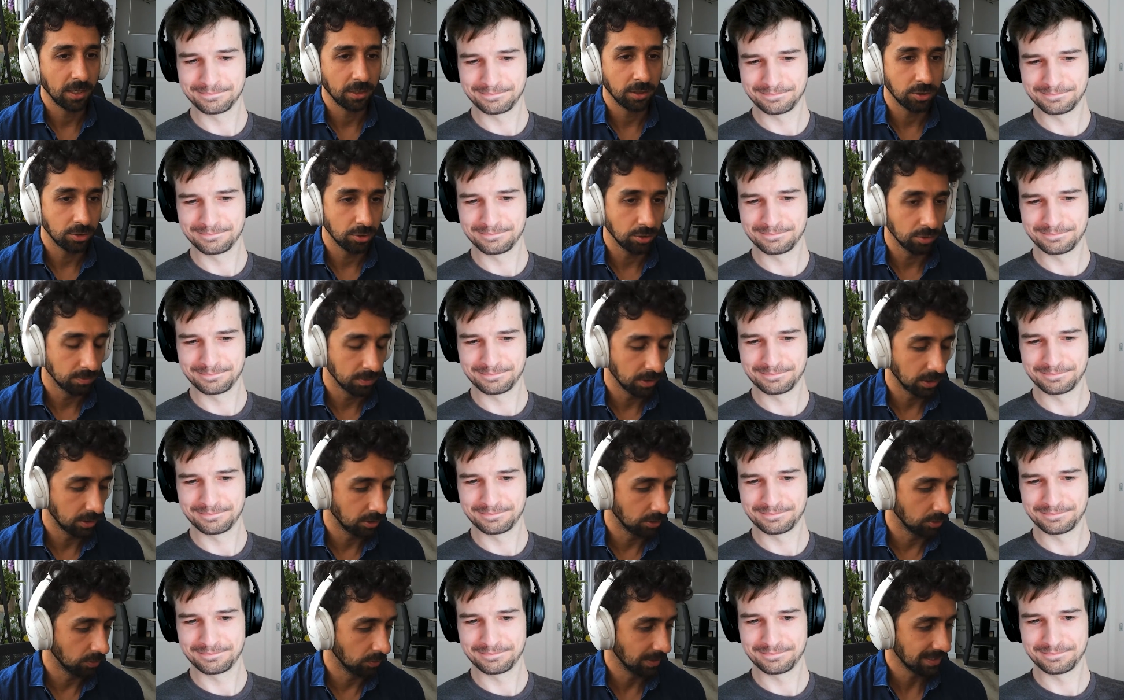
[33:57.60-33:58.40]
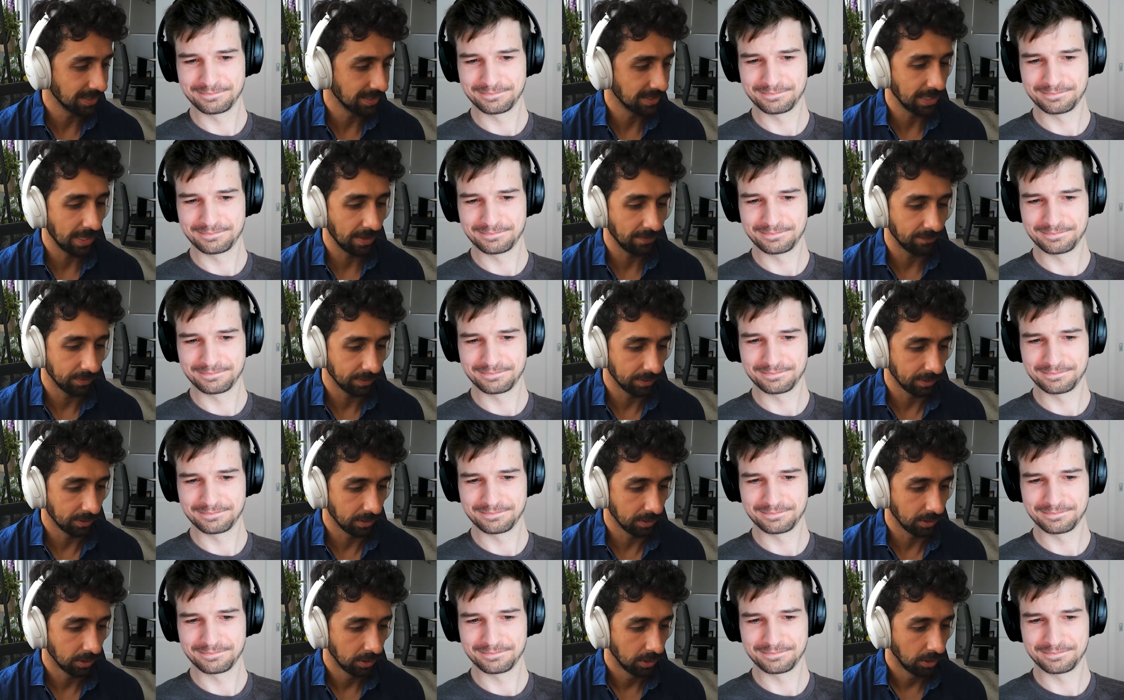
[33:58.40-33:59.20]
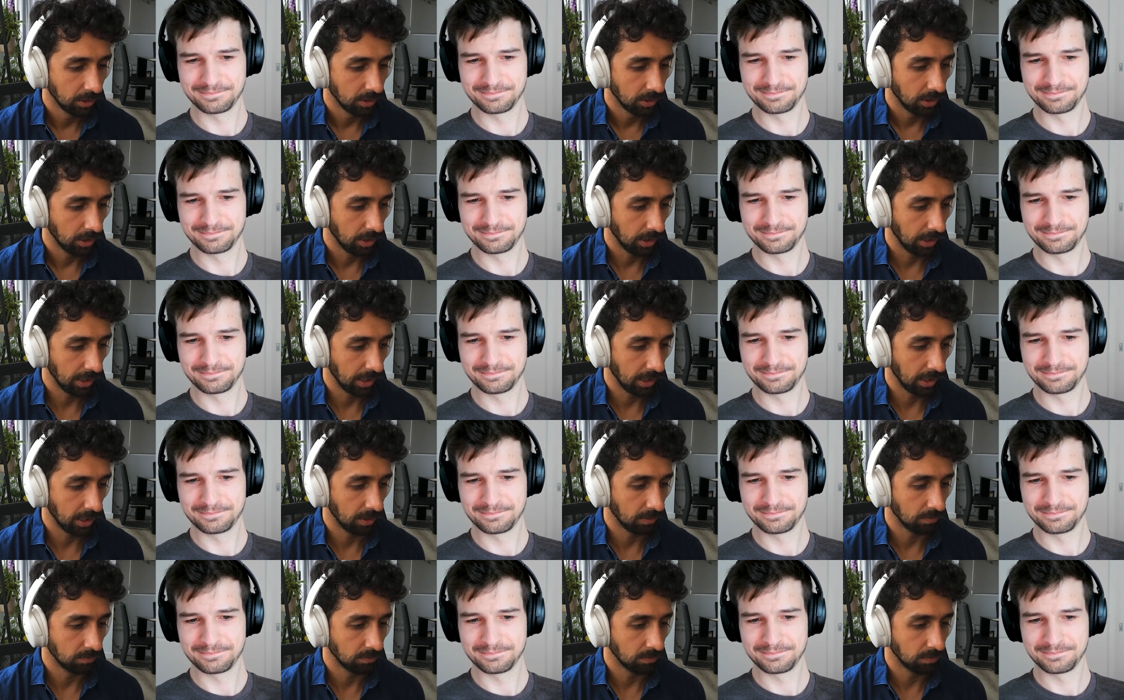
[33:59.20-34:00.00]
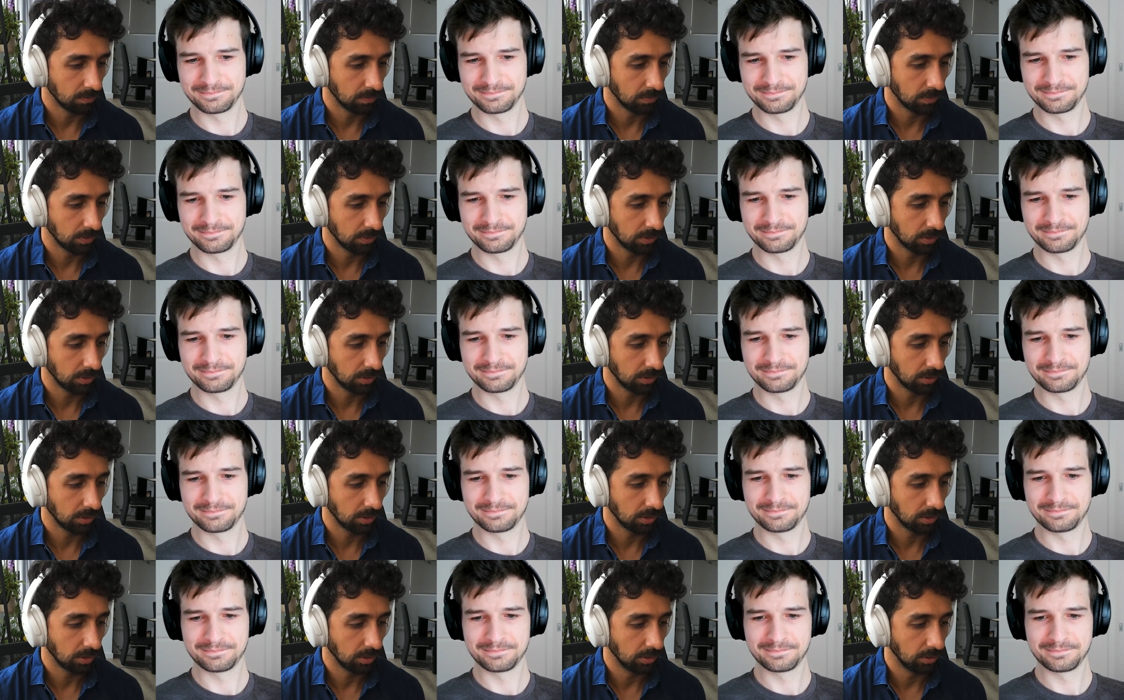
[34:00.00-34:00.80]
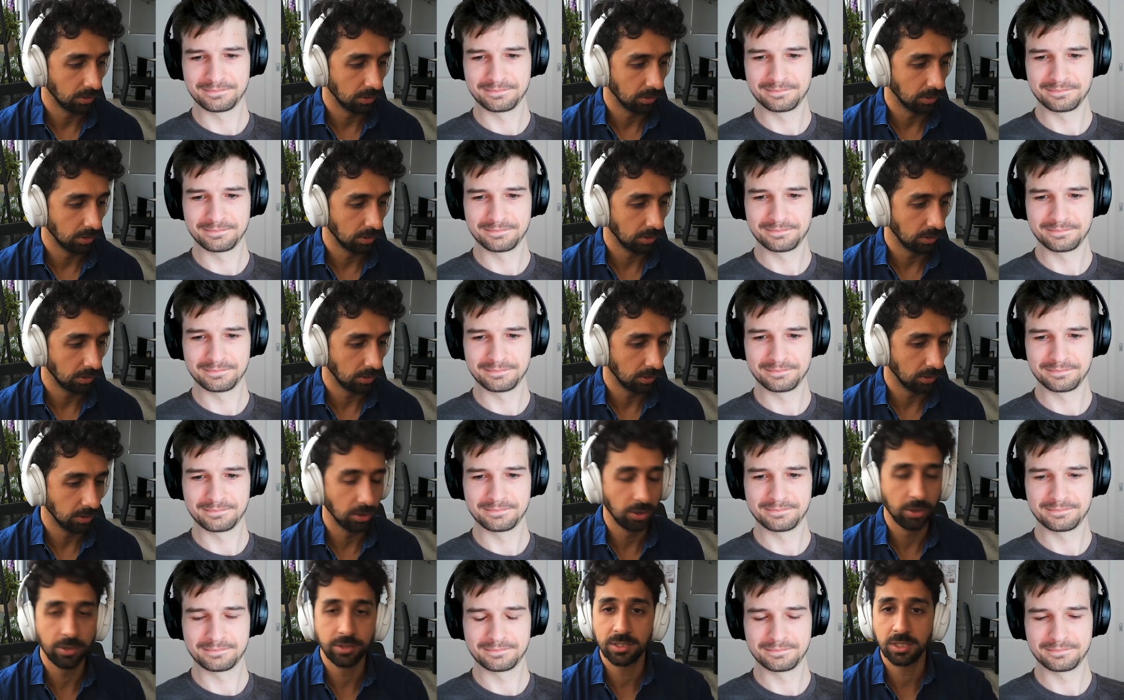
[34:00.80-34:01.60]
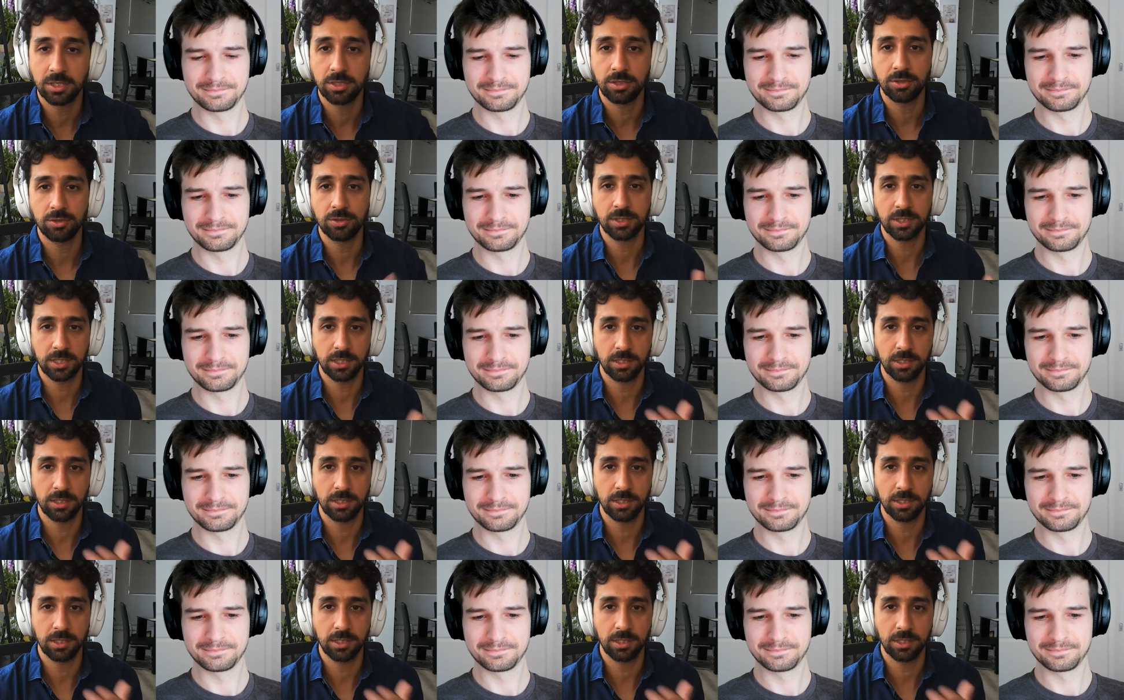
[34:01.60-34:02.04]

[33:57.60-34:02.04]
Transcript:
Speaker 1: a human who has never um learned a new